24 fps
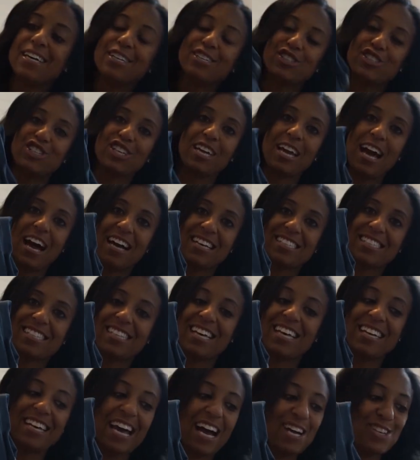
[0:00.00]
She has
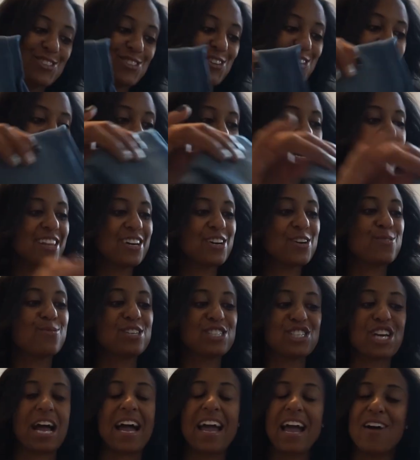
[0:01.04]
the natural color,
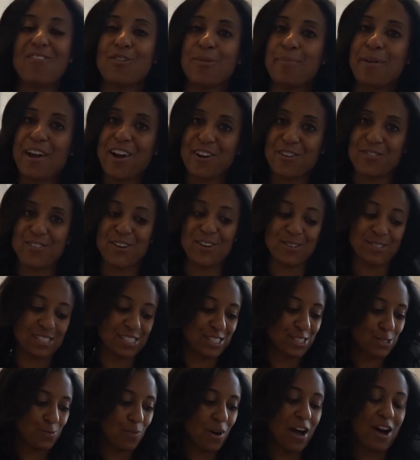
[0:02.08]
which I have a pair of those
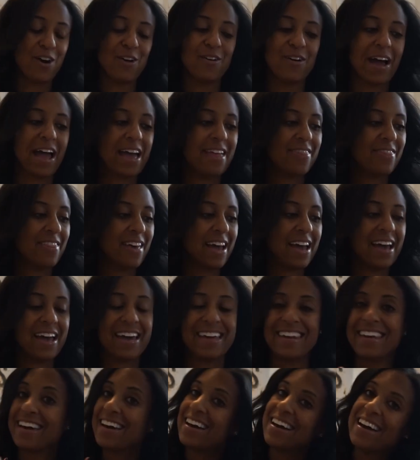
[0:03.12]
as well, and then
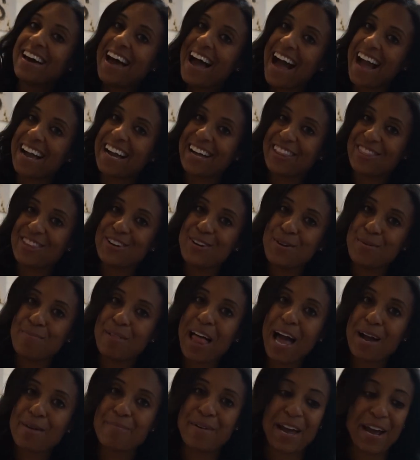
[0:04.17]
I got the new
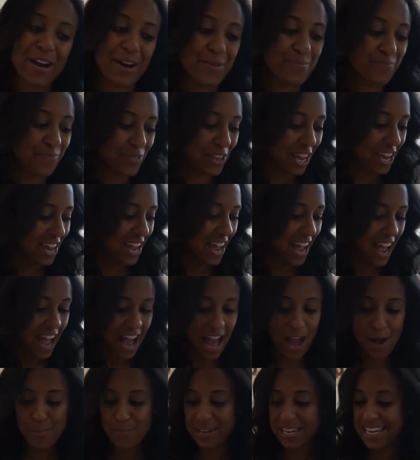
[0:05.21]
black pair.
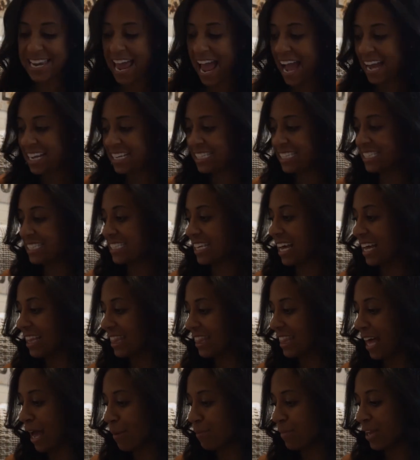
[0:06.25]
Next,
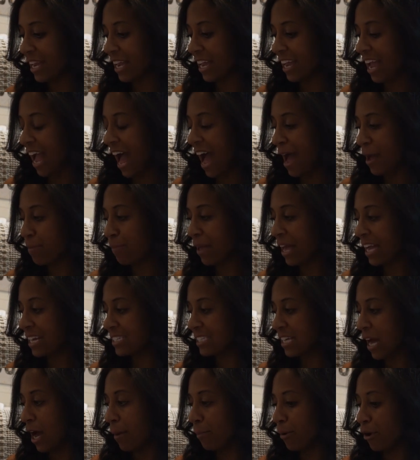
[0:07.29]
I
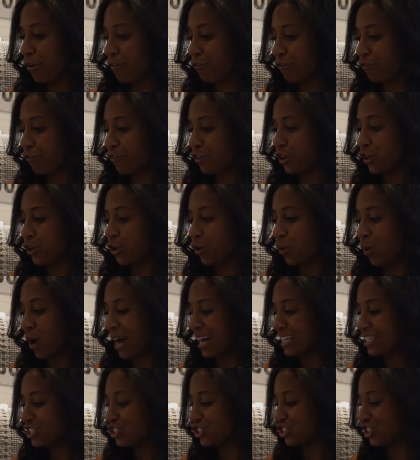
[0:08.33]
picked up a few
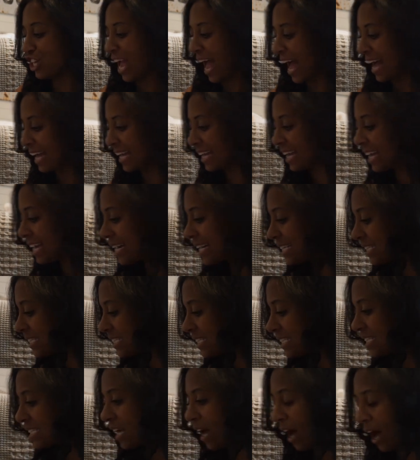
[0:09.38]

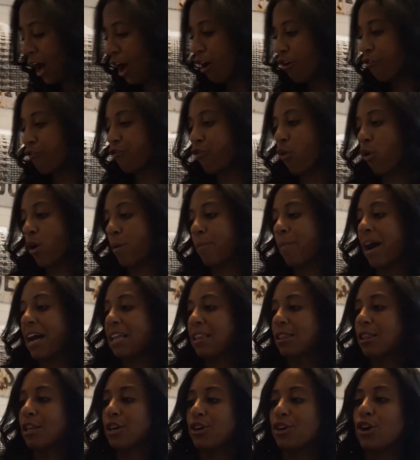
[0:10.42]
jackets for my
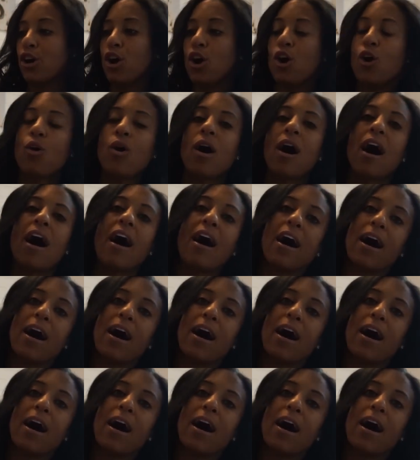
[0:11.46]
little.